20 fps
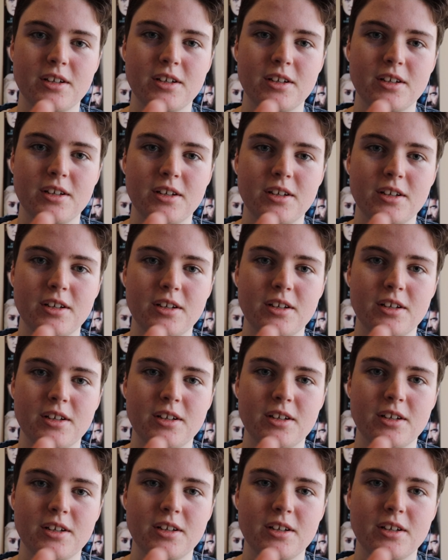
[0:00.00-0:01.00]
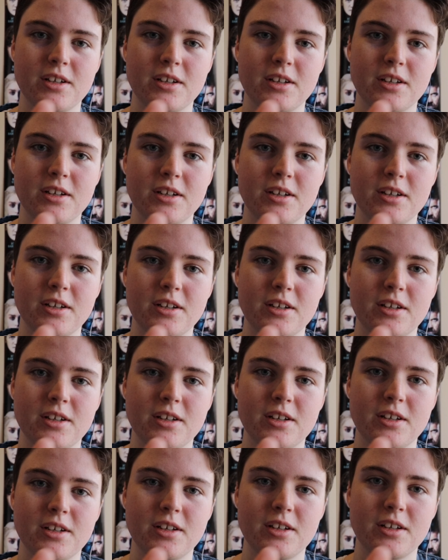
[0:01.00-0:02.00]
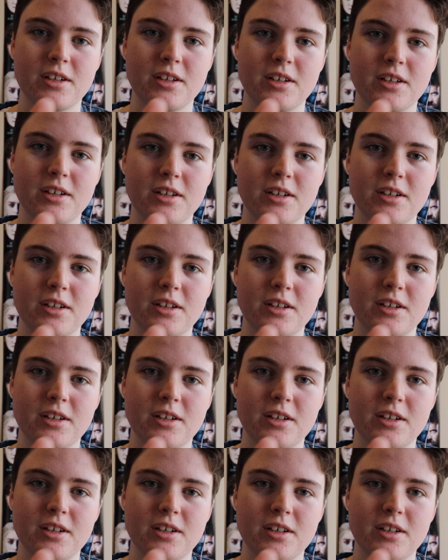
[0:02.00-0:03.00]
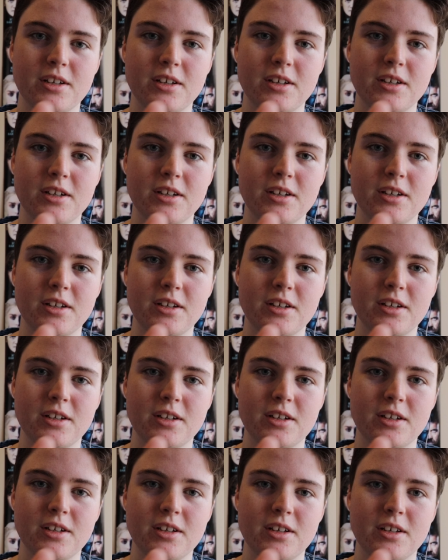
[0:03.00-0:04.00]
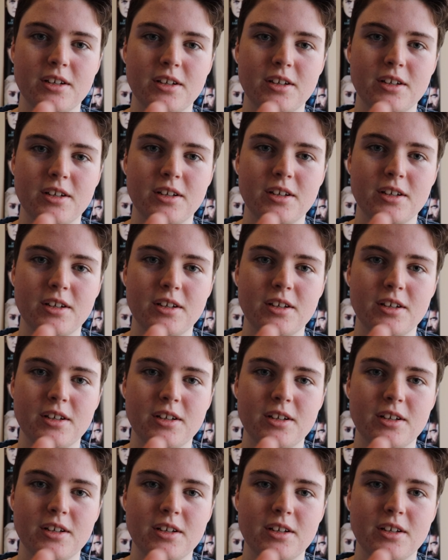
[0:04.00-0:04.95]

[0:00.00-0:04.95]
No words are spoken by the person on screen.